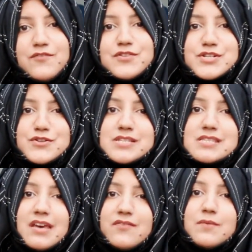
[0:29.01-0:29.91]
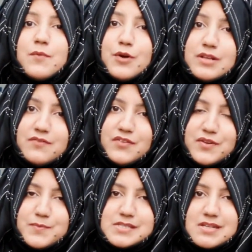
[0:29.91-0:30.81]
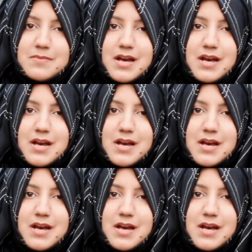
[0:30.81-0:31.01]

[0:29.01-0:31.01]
For students having more than 50%